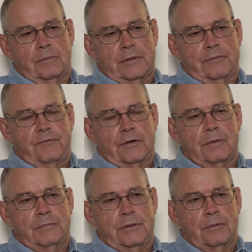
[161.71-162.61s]
But
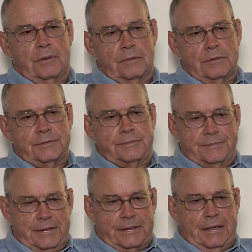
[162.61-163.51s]
Farm Bureau is
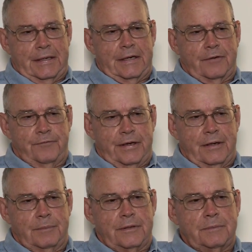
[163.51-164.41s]
kind of like a
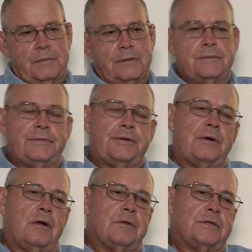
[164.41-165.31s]
family, but they're
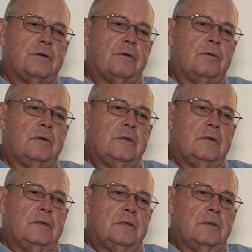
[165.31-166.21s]
also
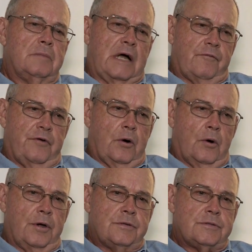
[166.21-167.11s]
my
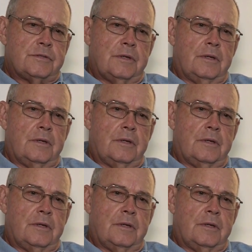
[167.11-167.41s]
voice.